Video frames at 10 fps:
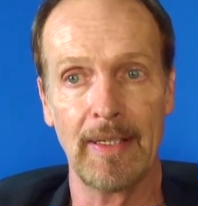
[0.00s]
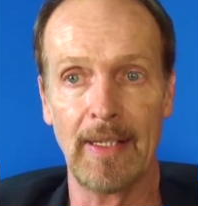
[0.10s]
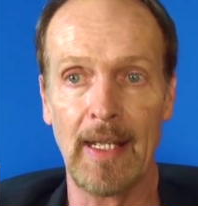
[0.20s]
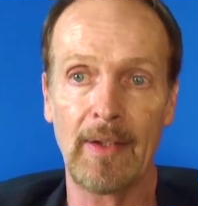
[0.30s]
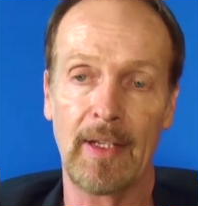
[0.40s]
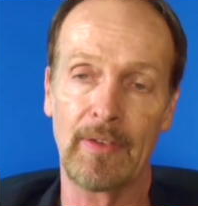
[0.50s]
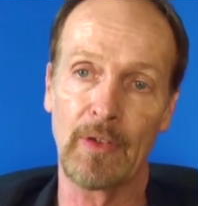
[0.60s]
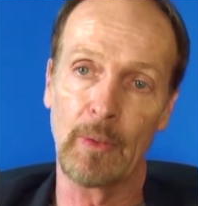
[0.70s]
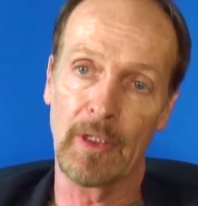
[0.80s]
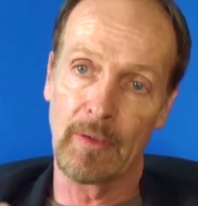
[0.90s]
Now they have to
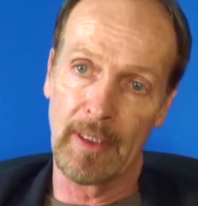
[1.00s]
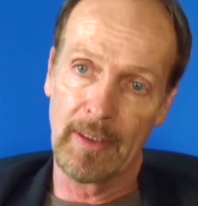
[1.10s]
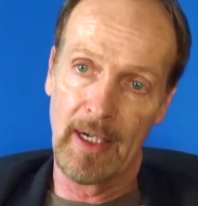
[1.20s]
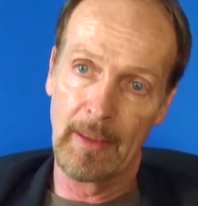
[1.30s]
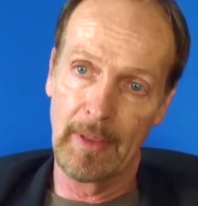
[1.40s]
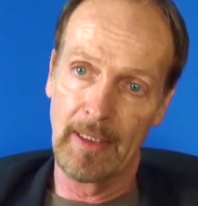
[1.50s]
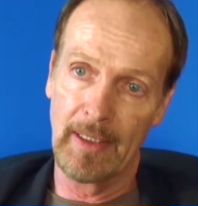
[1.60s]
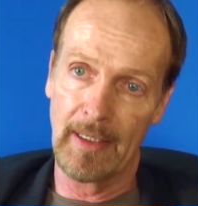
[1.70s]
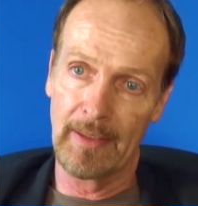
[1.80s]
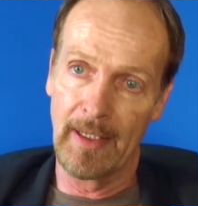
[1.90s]
deal with the correct timing,
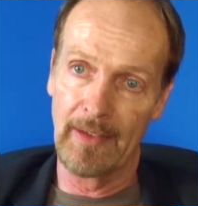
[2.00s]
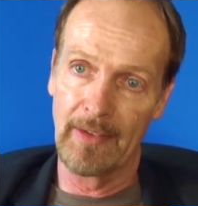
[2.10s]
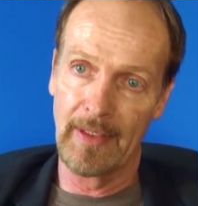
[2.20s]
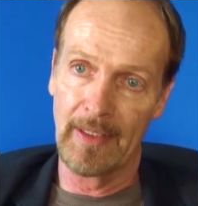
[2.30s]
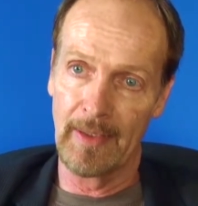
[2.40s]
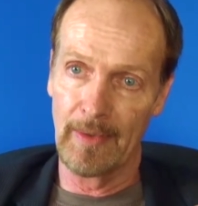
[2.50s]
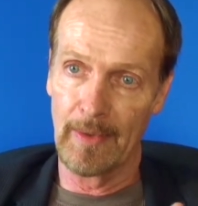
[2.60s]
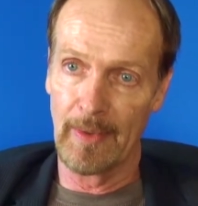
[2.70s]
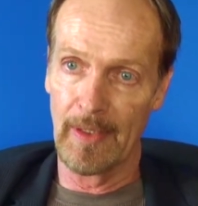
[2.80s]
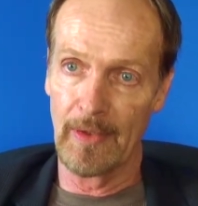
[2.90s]
intensity, and
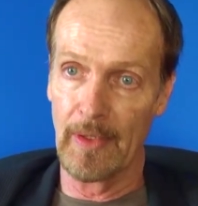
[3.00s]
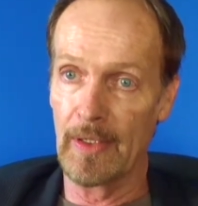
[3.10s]
duration.